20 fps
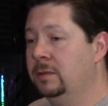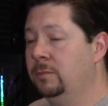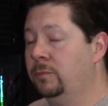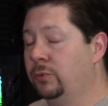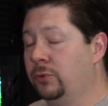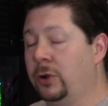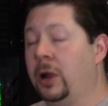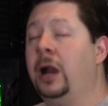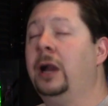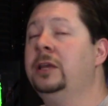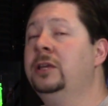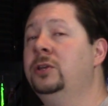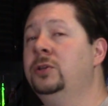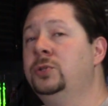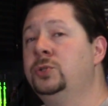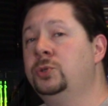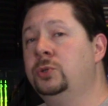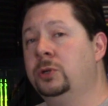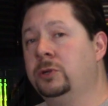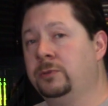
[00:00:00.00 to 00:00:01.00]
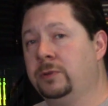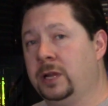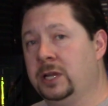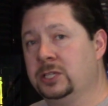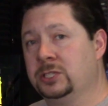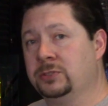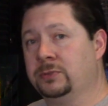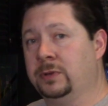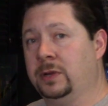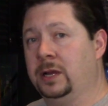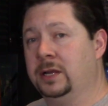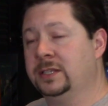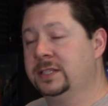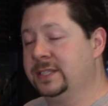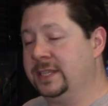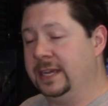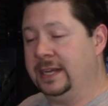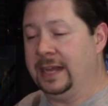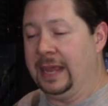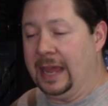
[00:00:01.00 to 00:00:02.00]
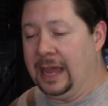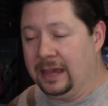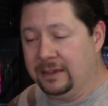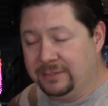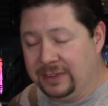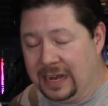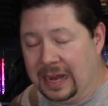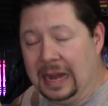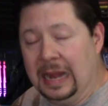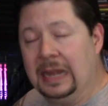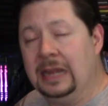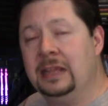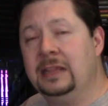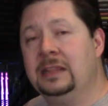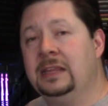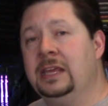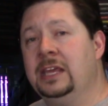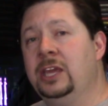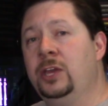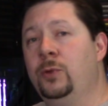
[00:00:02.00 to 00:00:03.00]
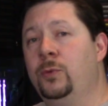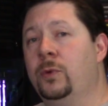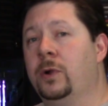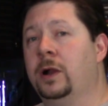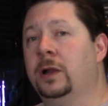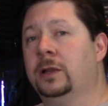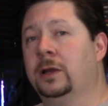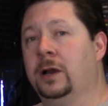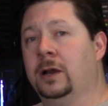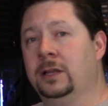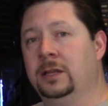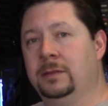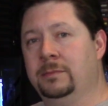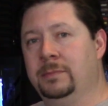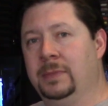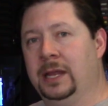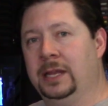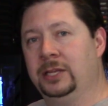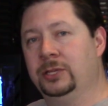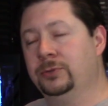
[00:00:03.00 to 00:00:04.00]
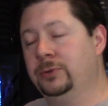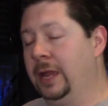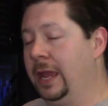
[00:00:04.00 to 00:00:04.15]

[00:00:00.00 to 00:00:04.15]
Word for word: brought you to a restaurant, said have anything you want on the menu,